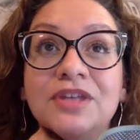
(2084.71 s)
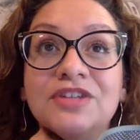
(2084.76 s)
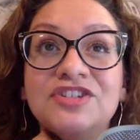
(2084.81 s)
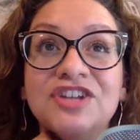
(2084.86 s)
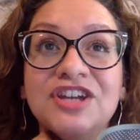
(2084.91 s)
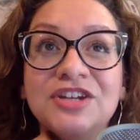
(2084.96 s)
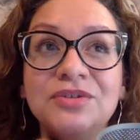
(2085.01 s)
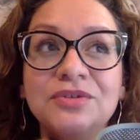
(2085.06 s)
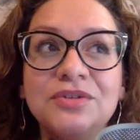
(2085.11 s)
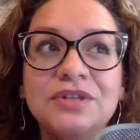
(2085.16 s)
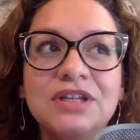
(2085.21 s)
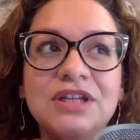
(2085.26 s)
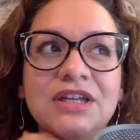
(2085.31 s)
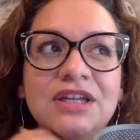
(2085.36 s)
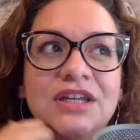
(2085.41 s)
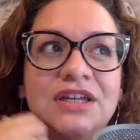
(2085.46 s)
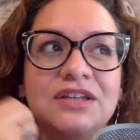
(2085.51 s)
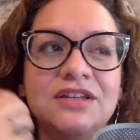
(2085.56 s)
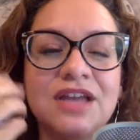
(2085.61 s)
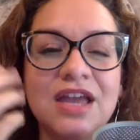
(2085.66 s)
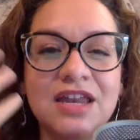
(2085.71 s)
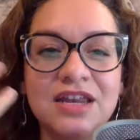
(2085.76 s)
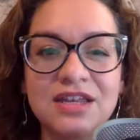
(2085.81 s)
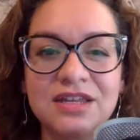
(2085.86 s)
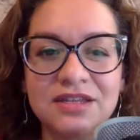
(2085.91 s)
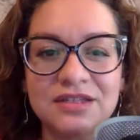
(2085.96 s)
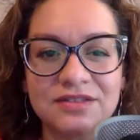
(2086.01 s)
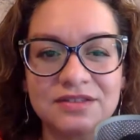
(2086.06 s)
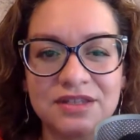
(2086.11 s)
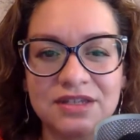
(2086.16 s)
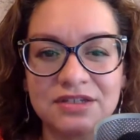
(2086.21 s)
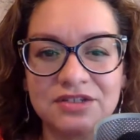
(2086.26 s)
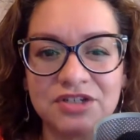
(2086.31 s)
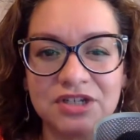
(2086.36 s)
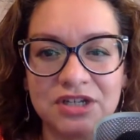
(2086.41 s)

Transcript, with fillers: generally, any sick